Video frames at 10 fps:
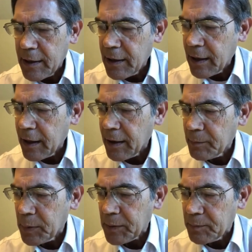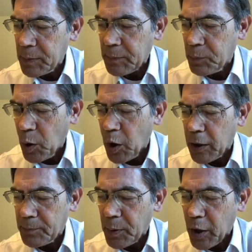But Paul
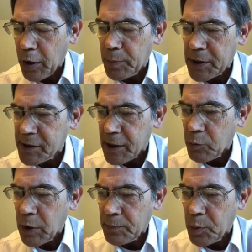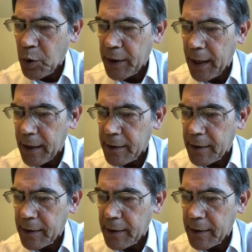and Barnabas at one point had a